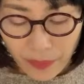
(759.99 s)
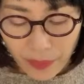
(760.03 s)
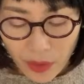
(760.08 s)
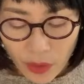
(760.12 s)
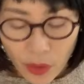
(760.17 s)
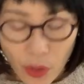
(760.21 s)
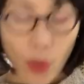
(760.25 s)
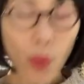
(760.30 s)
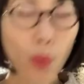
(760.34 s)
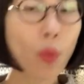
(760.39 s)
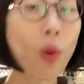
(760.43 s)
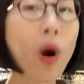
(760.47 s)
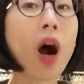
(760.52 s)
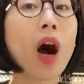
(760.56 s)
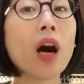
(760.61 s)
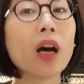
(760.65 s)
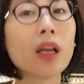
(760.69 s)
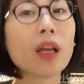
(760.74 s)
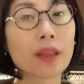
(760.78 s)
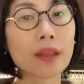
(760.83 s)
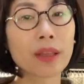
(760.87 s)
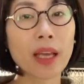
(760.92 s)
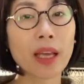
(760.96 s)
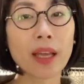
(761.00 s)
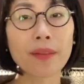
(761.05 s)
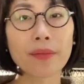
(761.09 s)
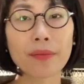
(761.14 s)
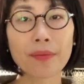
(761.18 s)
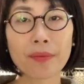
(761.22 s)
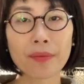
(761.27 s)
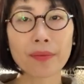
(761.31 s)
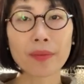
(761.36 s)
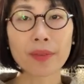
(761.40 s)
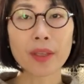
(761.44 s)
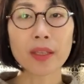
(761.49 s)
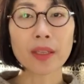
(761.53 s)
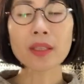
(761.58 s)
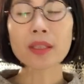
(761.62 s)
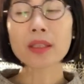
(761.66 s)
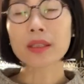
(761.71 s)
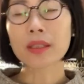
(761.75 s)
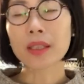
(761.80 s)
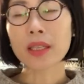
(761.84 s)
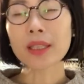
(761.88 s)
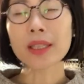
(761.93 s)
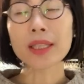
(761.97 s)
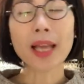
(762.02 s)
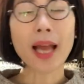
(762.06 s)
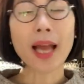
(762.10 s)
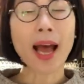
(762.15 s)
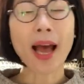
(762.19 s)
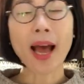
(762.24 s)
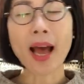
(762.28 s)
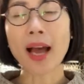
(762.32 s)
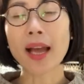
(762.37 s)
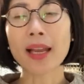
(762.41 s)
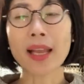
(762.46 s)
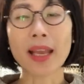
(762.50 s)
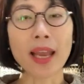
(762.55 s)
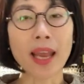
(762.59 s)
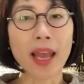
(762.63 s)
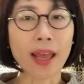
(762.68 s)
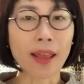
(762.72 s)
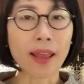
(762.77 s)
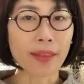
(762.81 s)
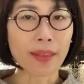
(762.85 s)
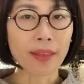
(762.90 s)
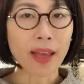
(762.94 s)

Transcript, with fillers: you want, then that's just the in.